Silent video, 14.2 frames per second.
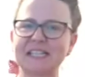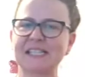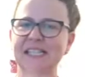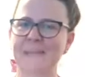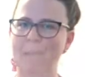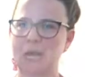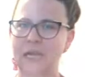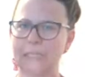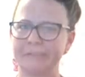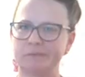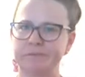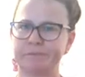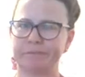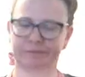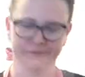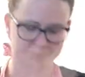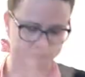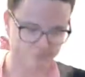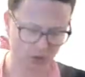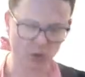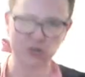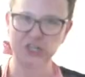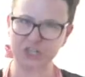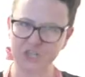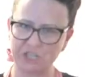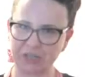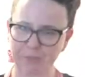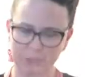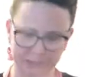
semi or a chub.